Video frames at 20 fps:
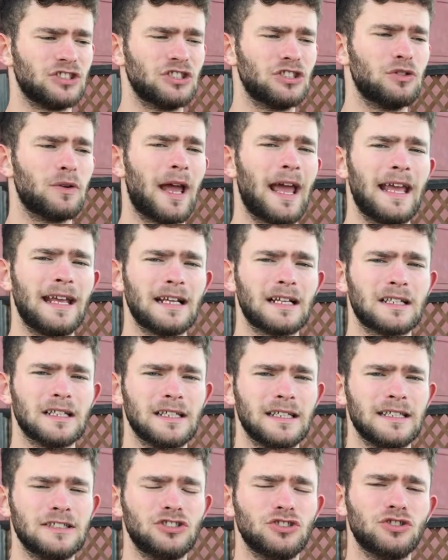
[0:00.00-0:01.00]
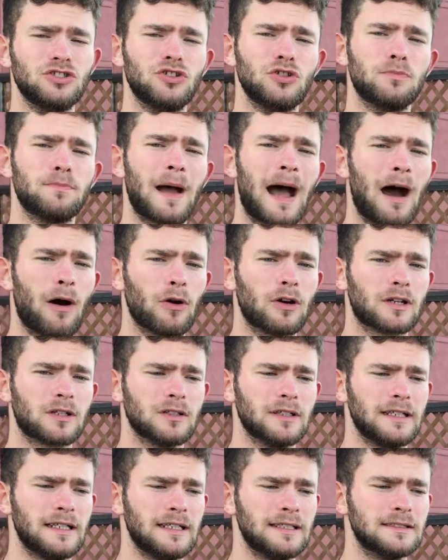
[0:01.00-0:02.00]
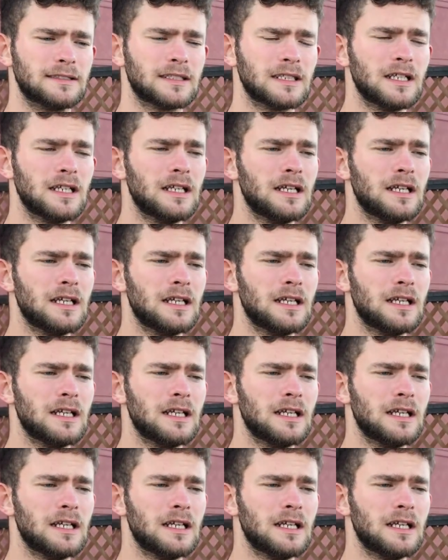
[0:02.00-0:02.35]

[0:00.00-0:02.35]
You can do hang cleans, you can do power cleans.